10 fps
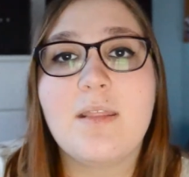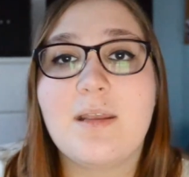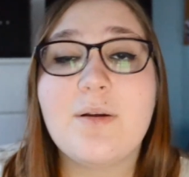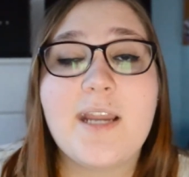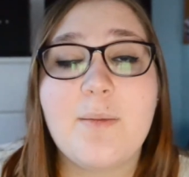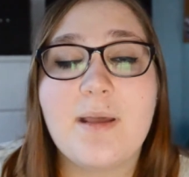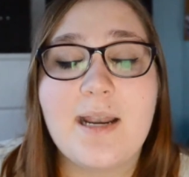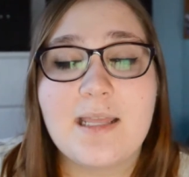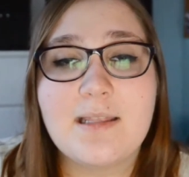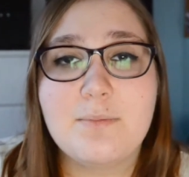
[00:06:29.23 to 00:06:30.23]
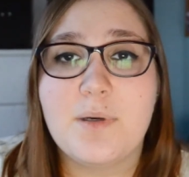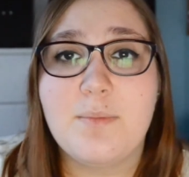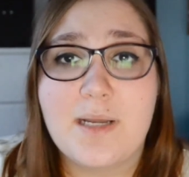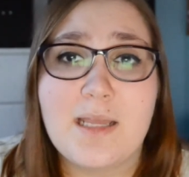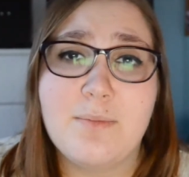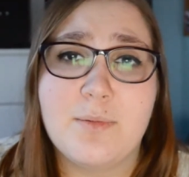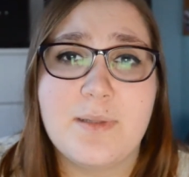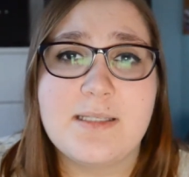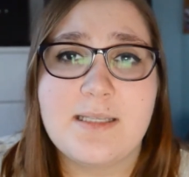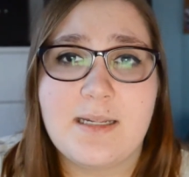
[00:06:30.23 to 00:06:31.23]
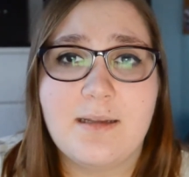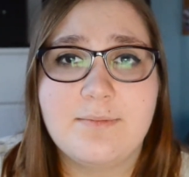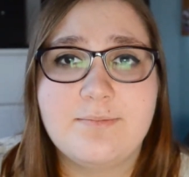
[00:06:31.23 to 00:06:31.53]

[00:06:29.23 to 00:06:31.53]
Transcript: They don't care about anything but money and publicity.